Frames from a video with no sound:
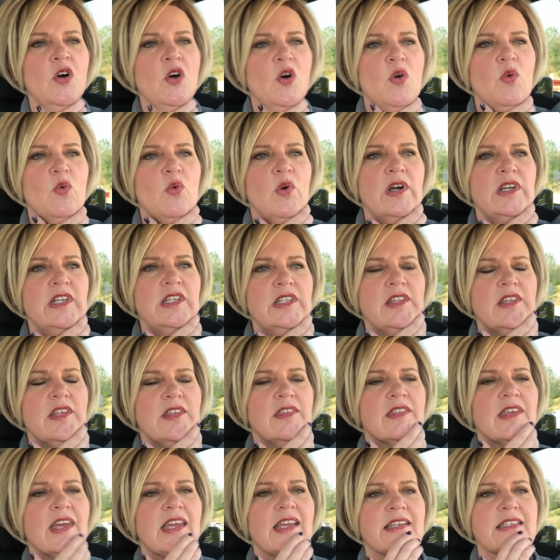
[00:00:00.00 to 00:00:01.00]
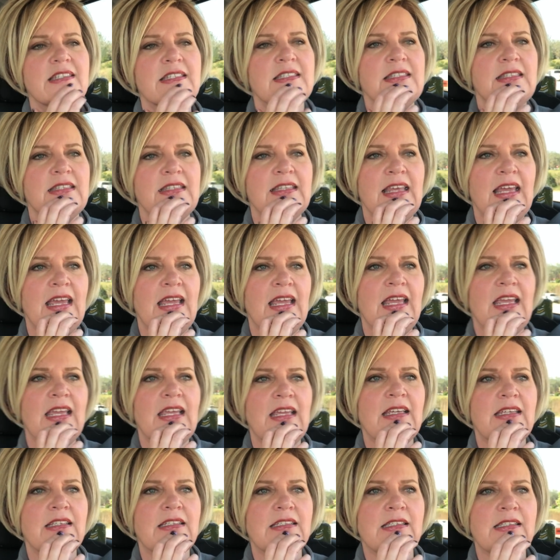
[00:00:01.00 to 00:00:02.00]
one of the things
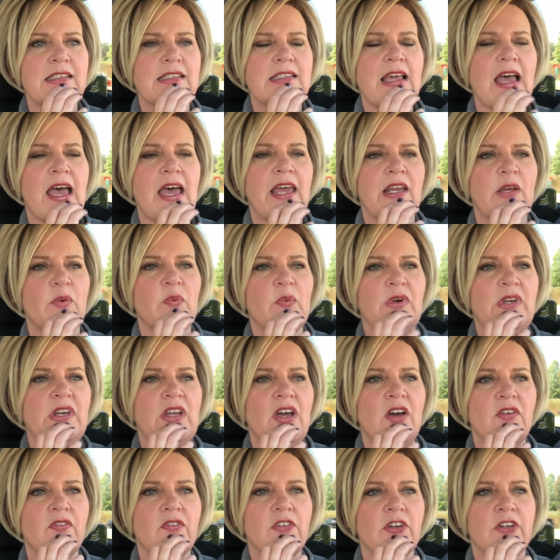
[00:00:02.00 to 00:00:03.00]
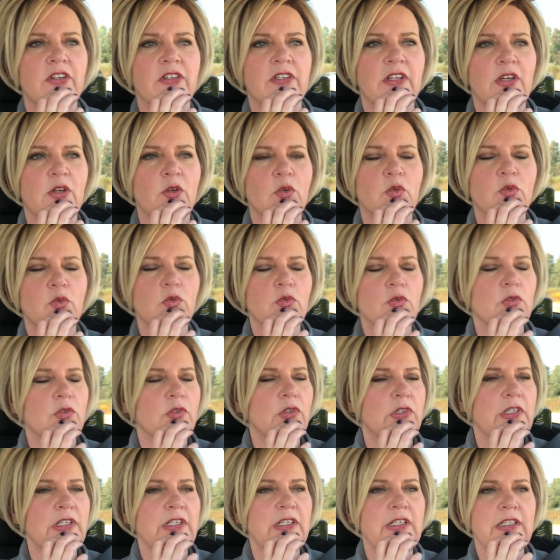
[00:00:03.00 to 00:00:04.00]
they said and went over that
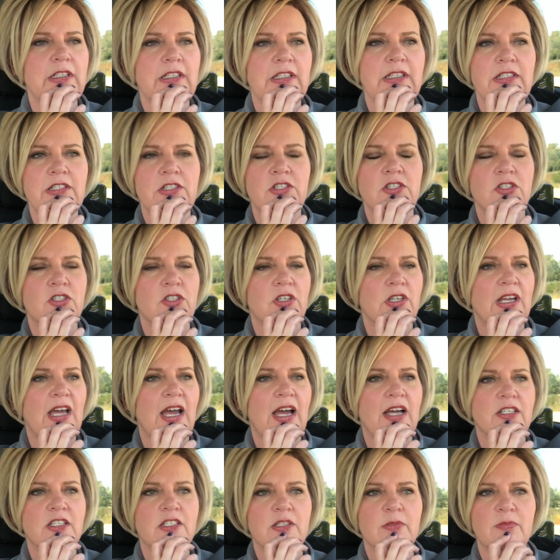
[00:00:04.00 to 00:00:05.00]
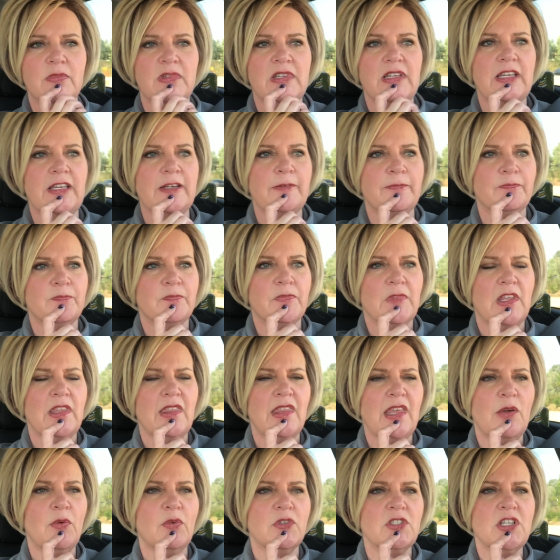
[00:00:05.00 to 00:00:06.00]
really stood out to me, and
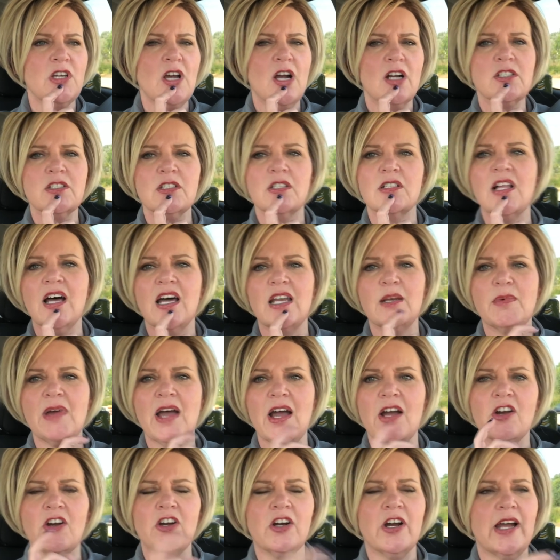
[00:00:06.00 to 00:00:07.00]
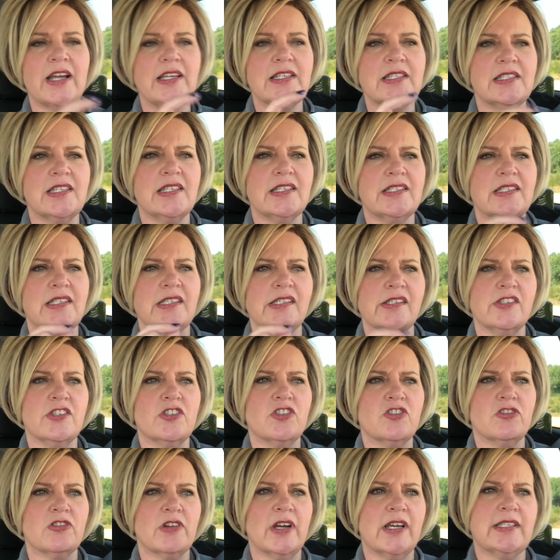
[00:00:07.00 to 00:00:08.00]
they talked a lot about crisis and
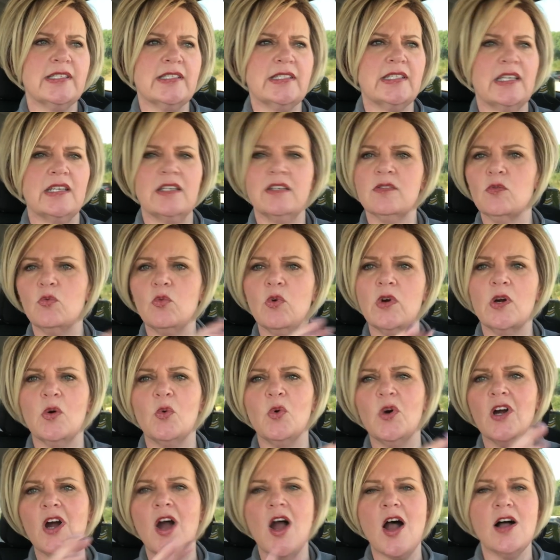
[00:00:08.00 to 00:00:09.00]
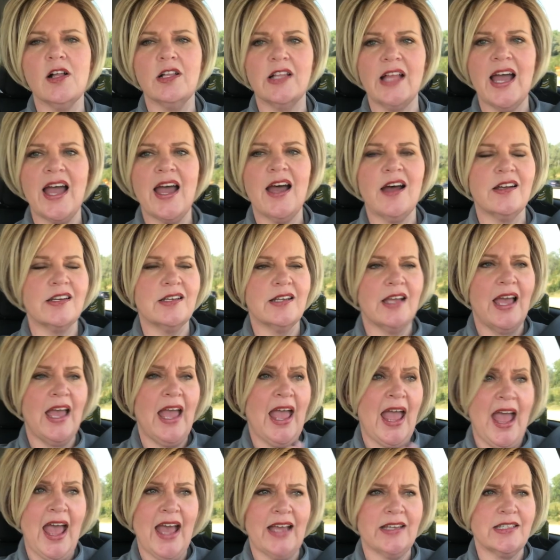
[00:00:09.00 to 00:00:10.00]
stress and where we're all
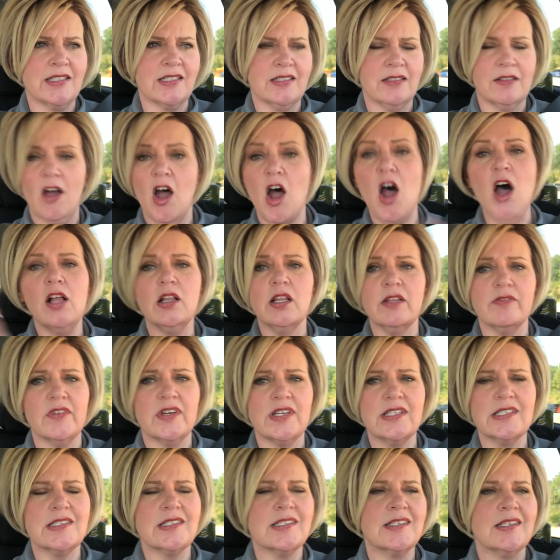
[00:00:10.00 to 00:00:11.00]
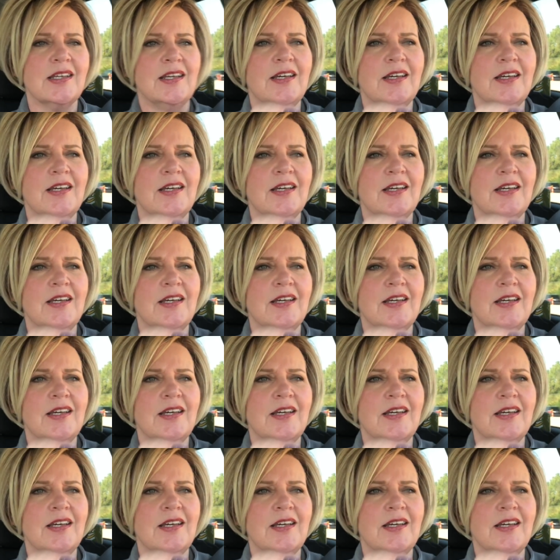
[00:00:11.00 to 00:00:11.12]
at, all of us,